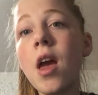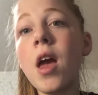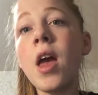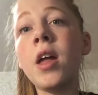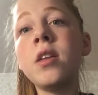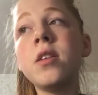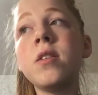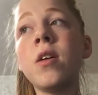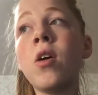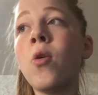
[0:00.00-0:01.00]
and
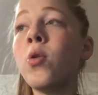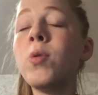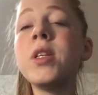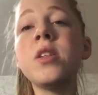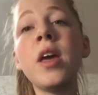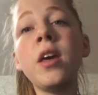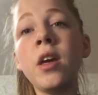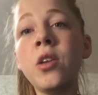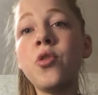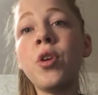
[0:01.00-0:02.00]
always take
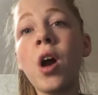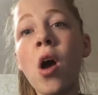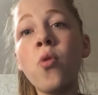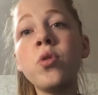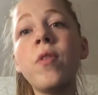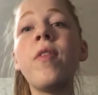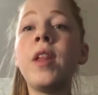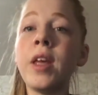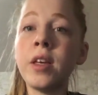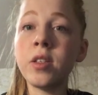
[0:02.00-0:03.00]
into account
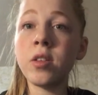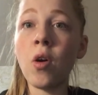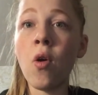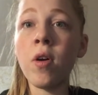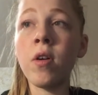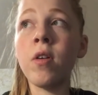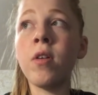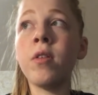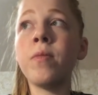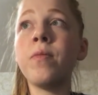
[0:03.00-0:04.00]
feelings,
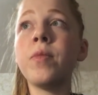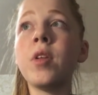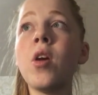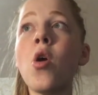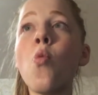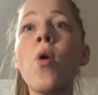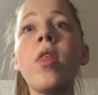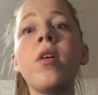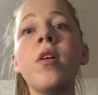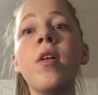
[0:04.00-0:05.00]

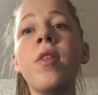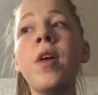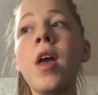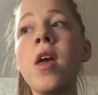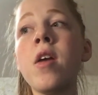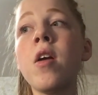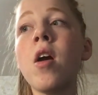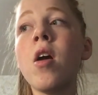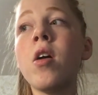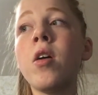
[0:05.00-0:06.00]
whether they
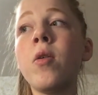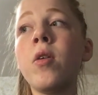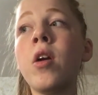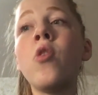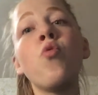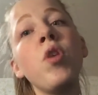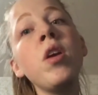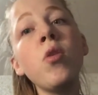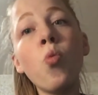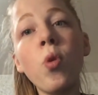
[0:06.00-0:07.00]

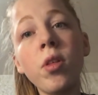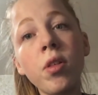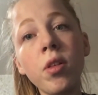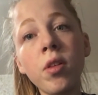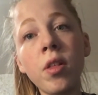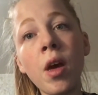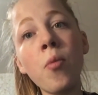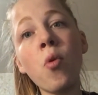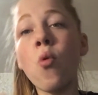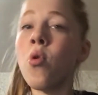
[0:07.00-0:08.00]
agree with
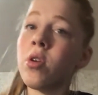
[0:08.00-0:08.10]
them or